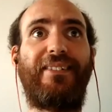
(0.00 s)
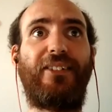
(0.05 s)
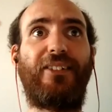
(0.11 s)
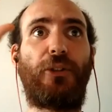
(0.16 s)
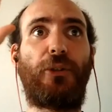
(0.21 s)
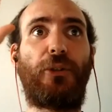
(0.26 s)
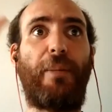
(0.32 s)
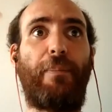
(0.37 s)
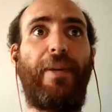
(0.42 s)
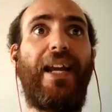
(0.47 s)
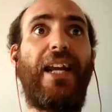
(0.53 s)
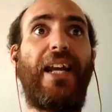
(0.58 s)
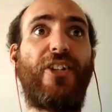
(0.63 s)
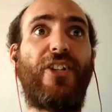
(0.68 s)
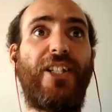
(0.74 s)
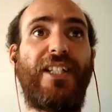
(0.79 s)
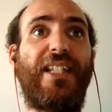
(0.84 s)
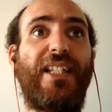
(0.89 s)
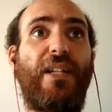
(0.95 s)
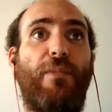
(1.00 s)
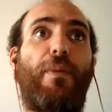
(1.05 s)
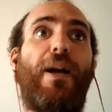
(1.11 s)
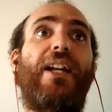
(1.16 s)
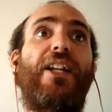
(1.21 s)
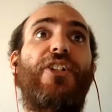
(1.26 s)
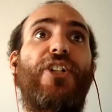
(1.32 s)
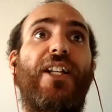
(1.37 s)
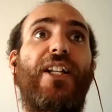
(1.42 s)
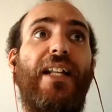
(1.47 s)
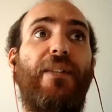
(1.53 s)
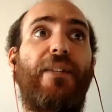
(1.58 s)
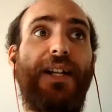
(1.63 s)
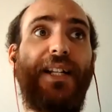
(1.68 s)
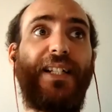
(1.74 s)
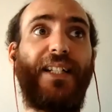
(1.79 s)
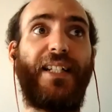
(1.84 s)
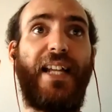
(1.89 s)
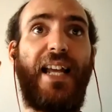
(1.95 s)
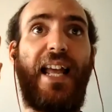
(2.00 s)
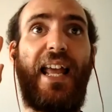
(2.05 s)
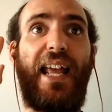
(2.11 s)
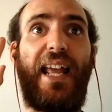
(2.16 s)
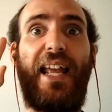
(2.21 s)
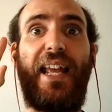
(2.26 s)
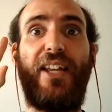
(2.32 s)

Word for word: to a page that is in Spanish and that was uh,